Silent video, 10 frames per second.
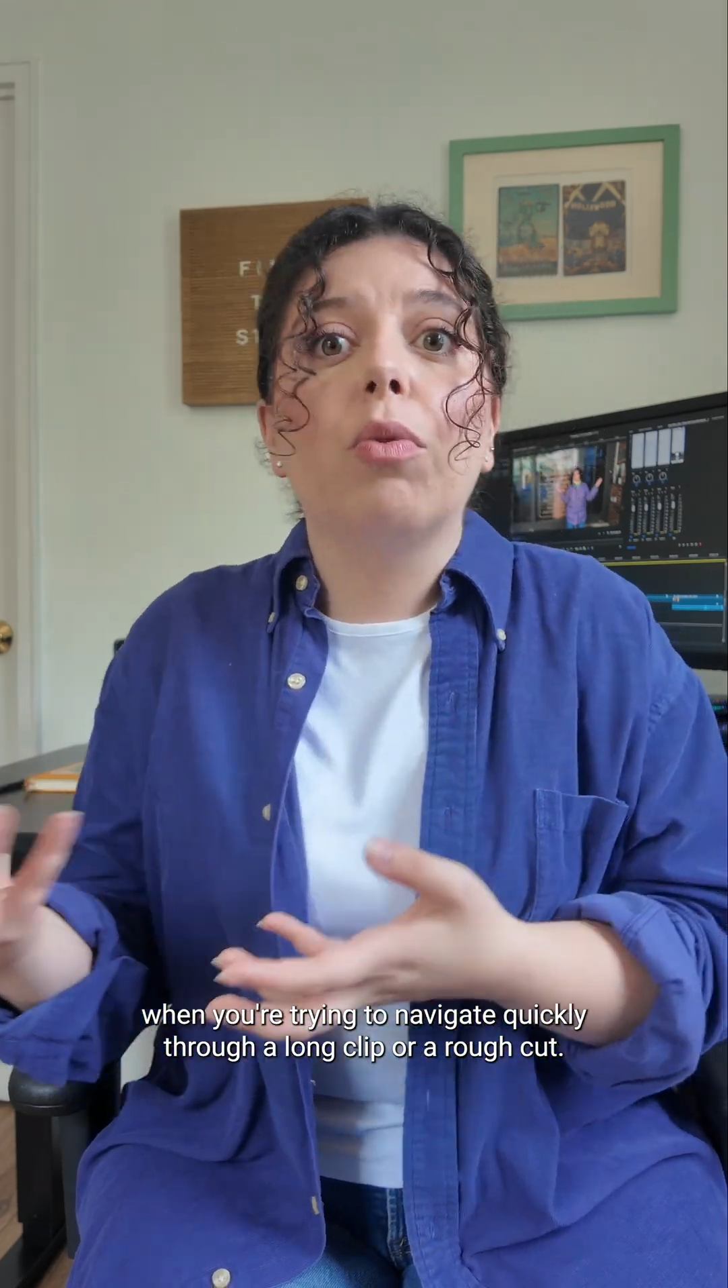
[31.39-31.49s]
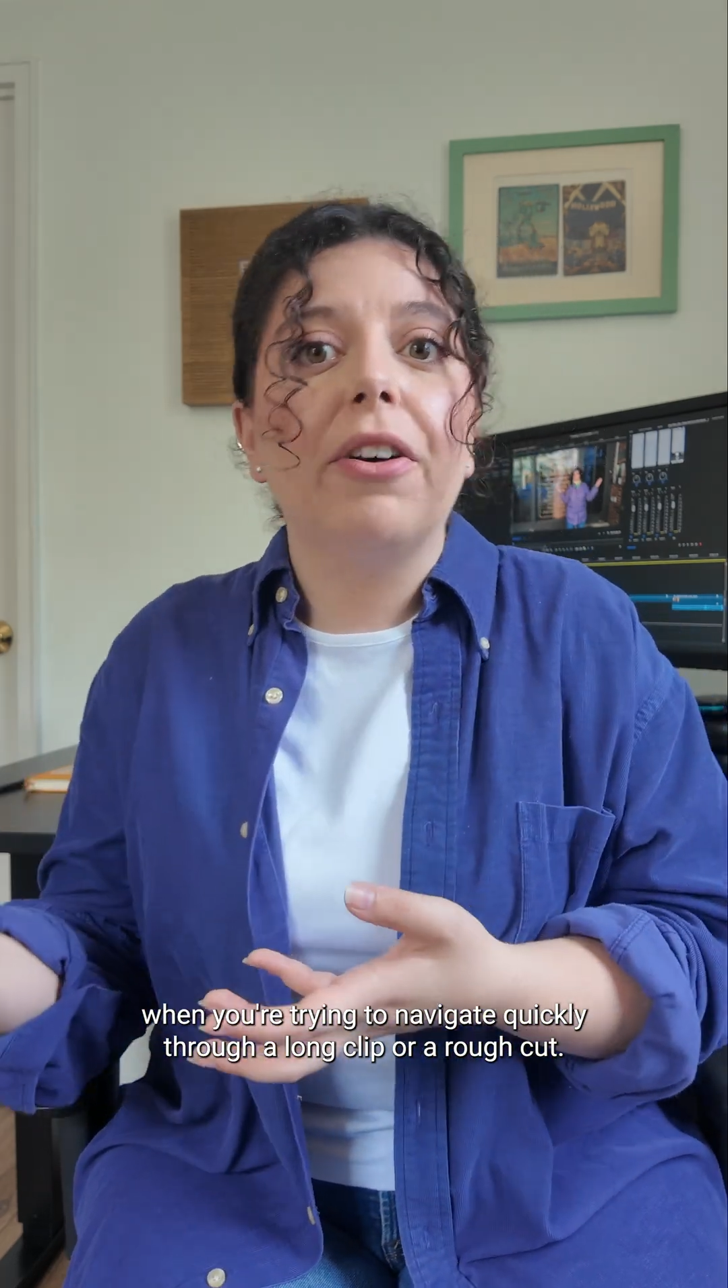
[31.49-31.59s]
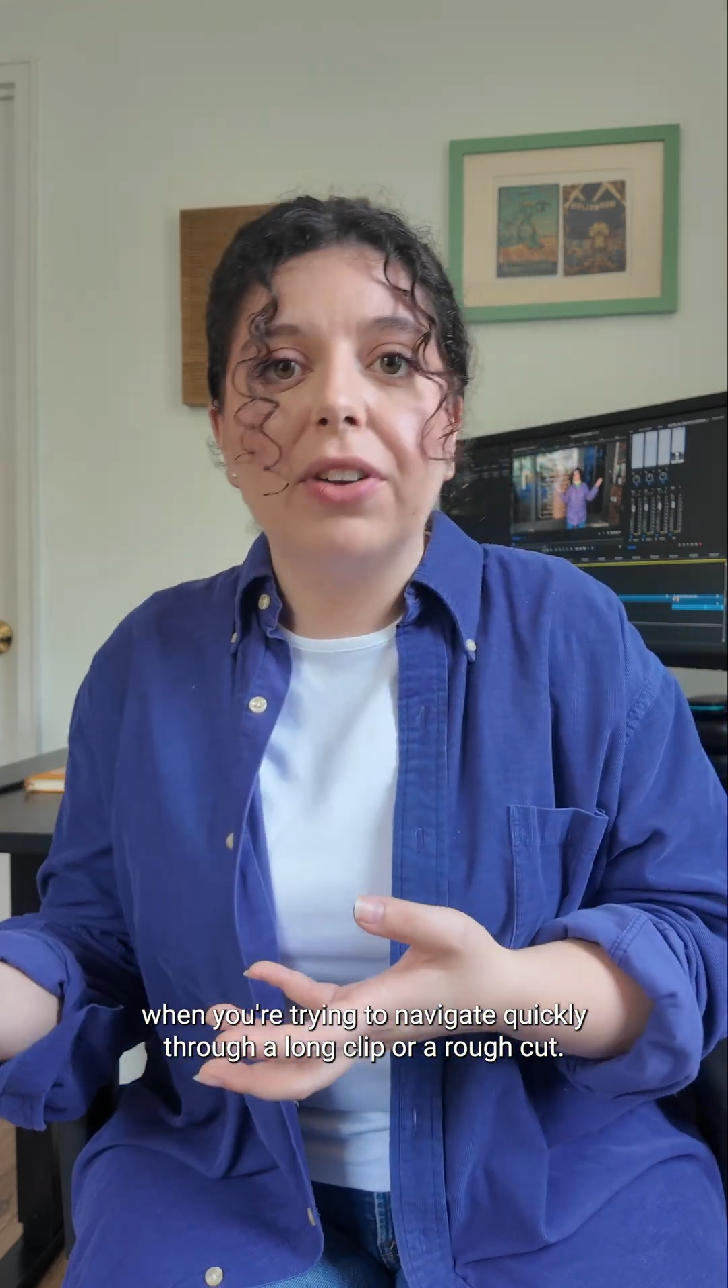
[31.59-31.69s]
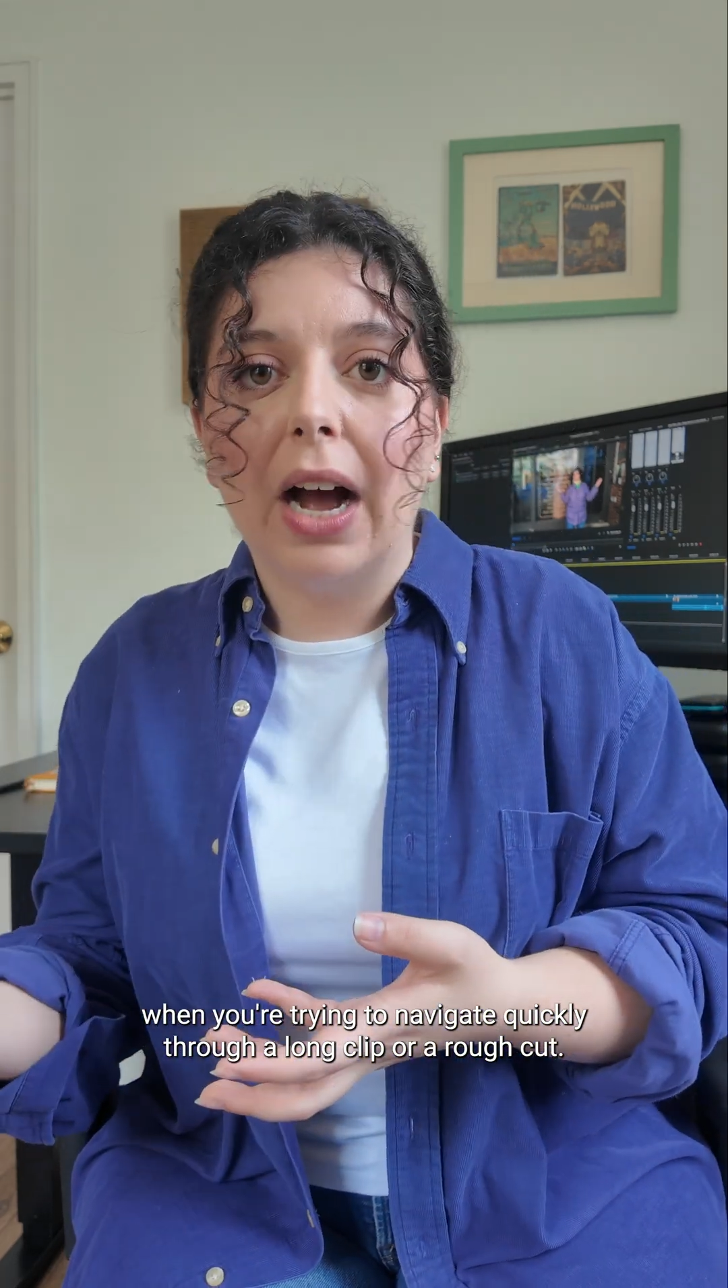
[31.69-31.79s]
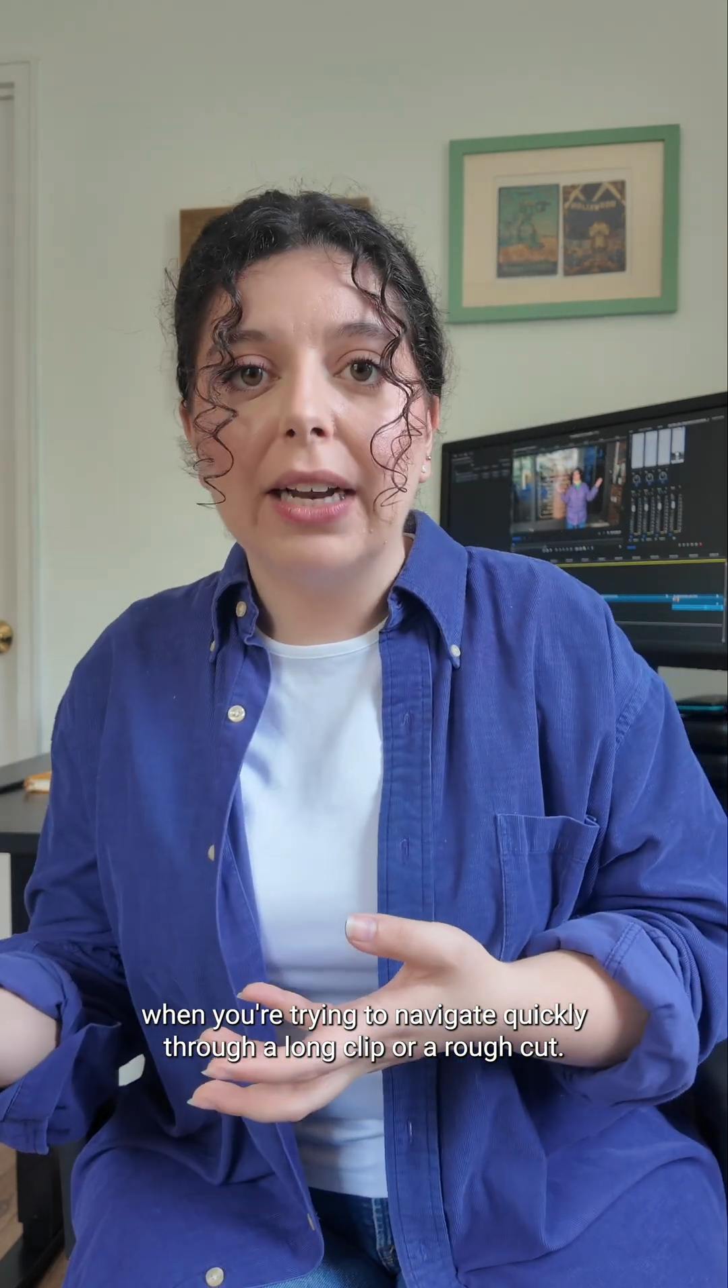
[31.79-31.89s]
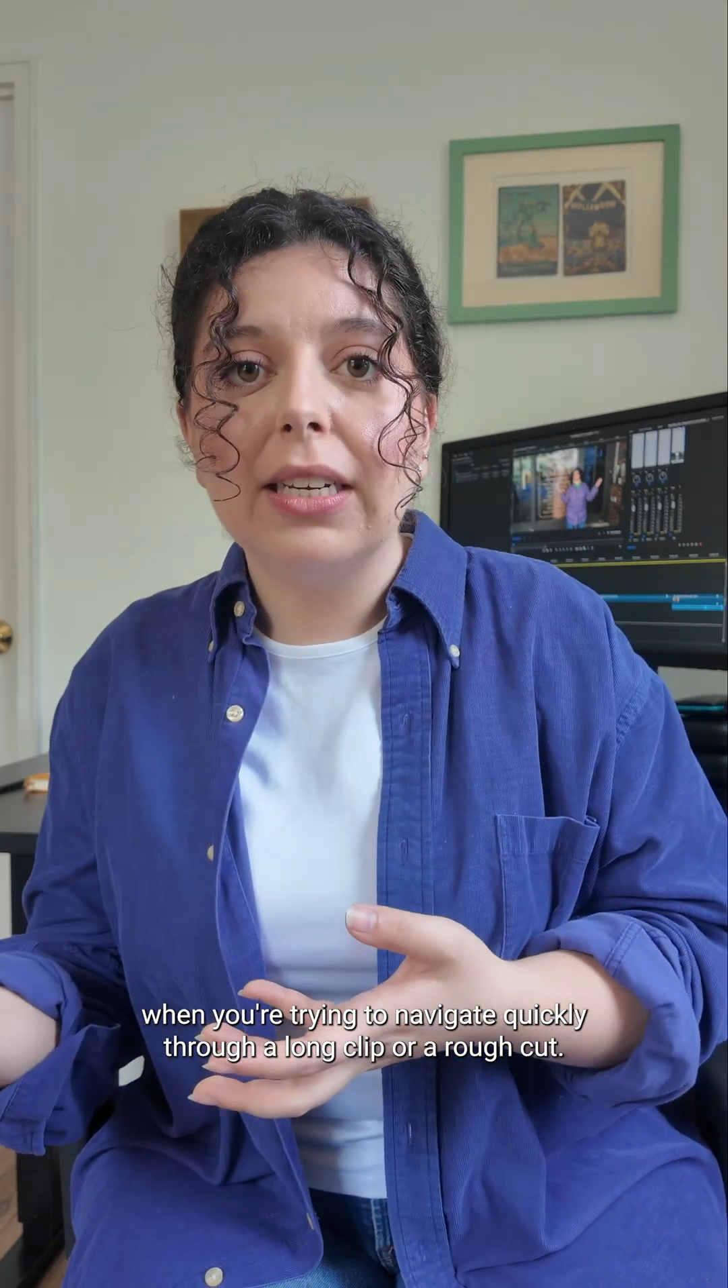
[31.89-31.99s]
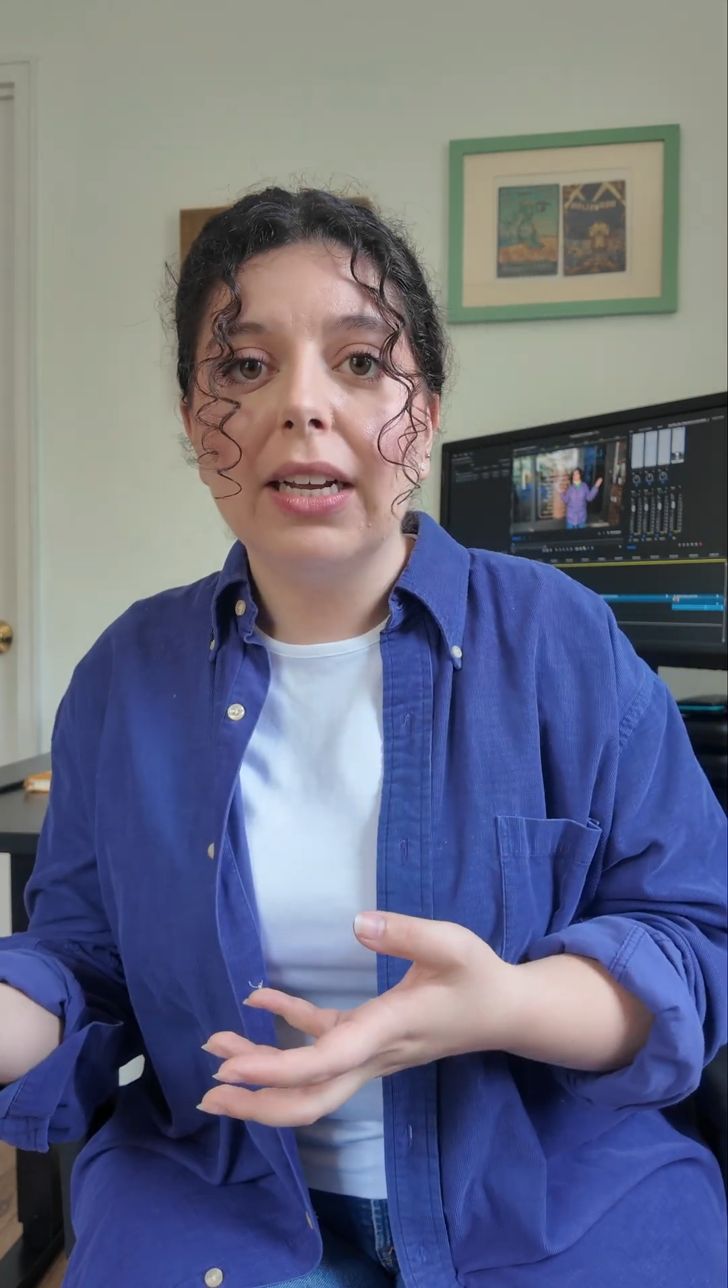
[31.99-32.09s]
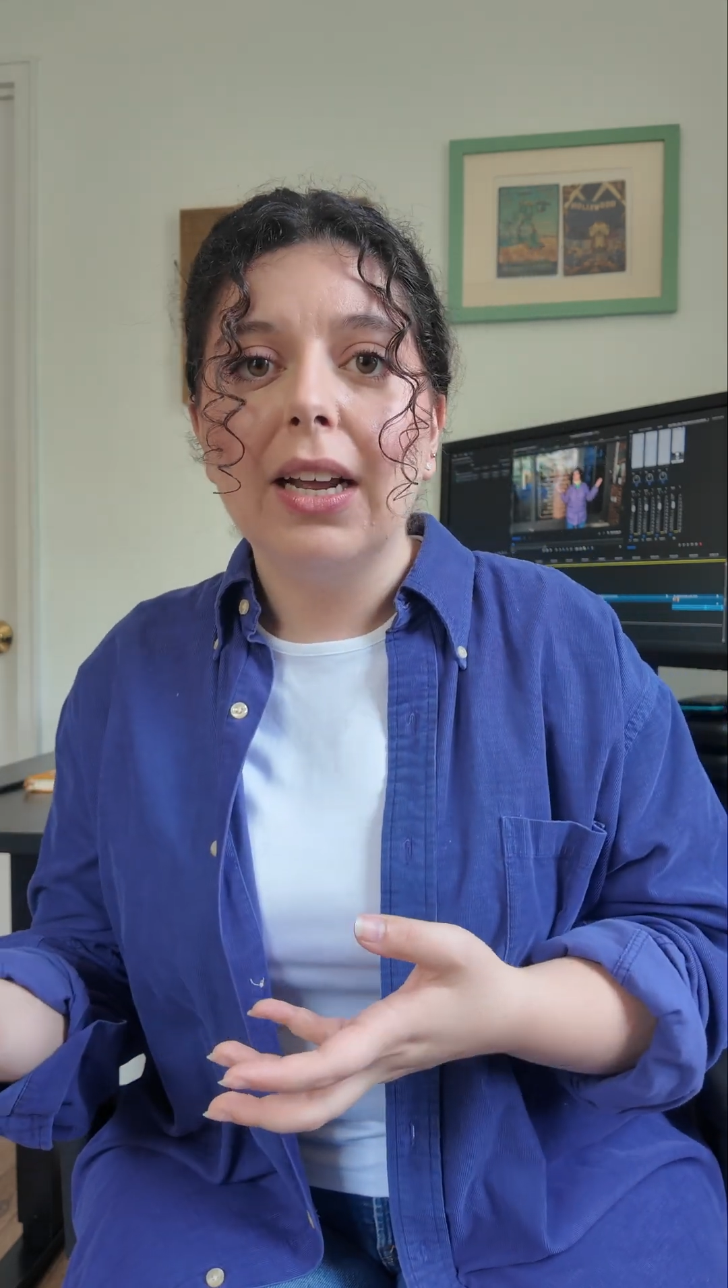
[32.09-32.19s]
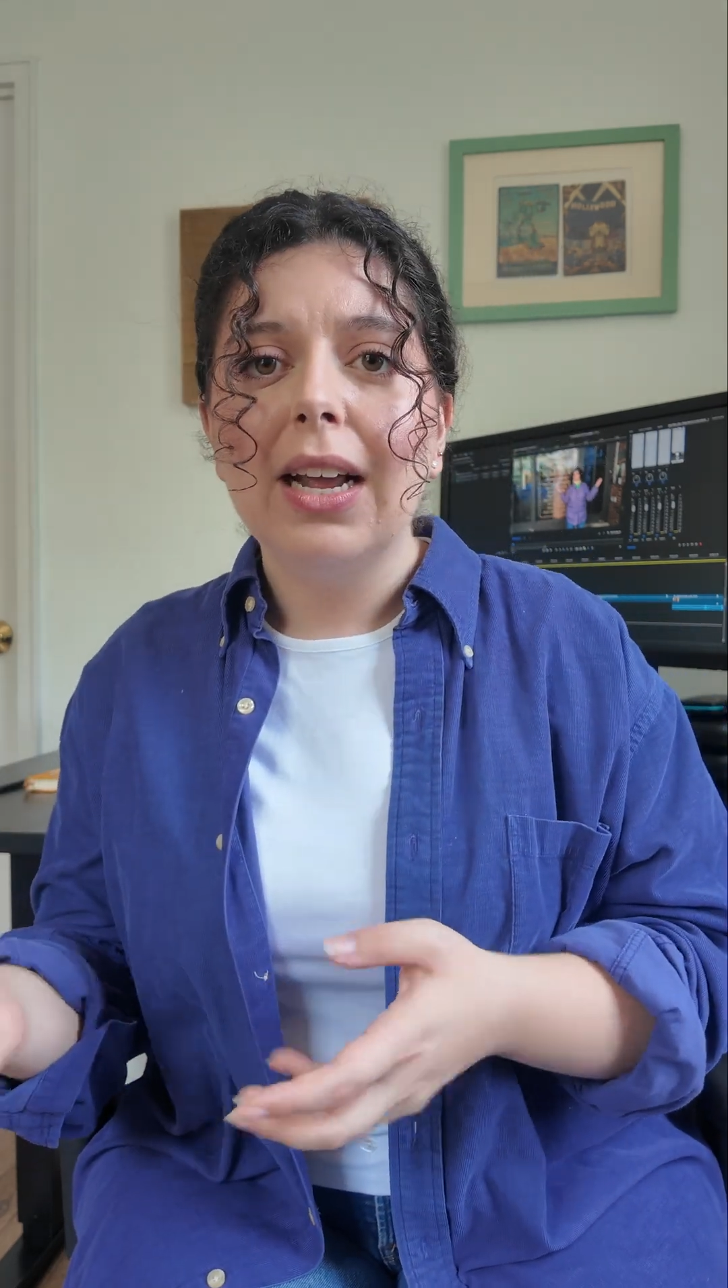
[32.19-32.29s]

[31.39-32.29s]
rough cut.